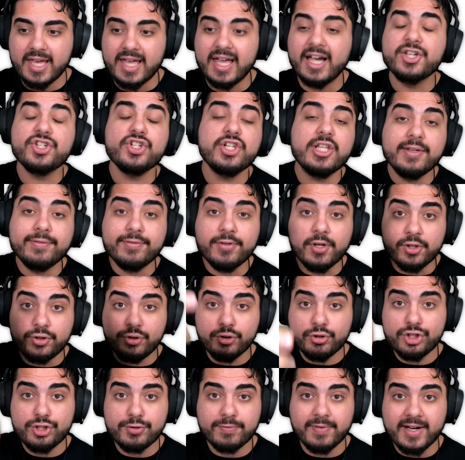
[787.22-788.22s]
Actually, if you
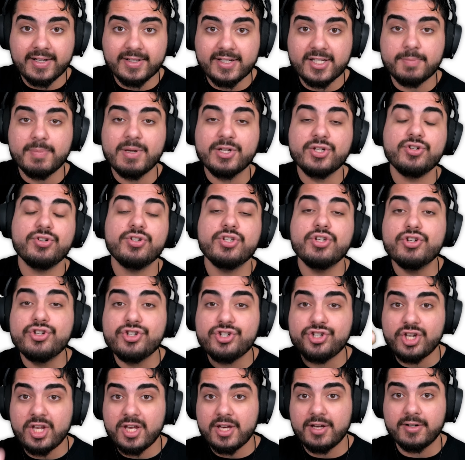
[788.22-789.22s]
do try this, make sure you
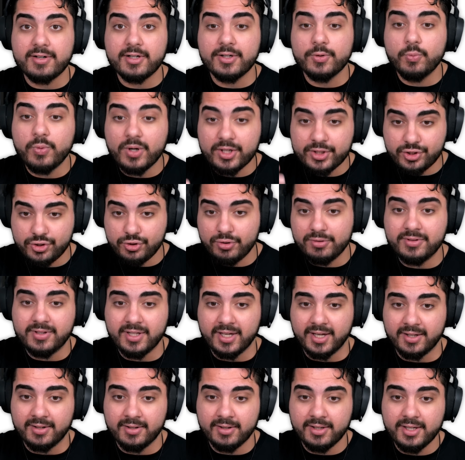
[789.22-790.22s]
share what you
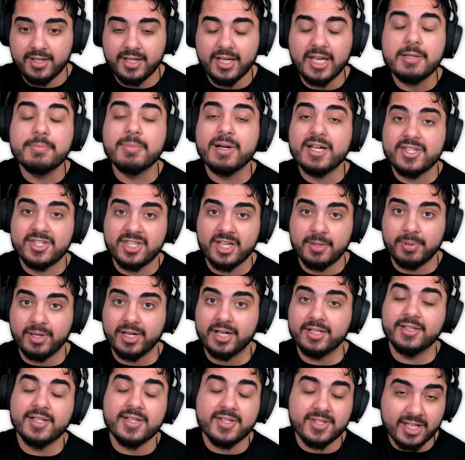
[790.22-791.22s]
did in my
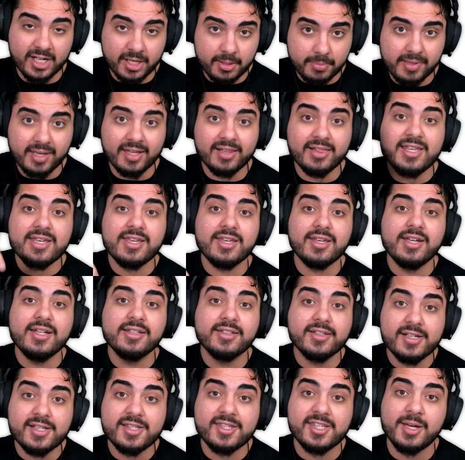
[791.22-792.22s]
subreddit. There's gonna be a link in
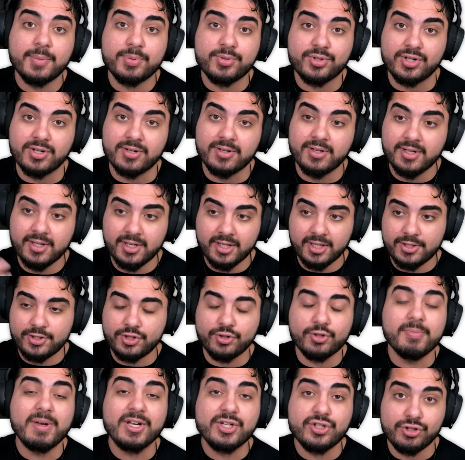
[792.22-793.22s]
the description,
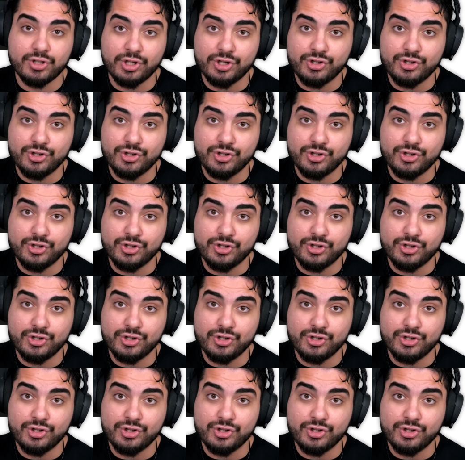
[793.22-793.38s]
so make sure you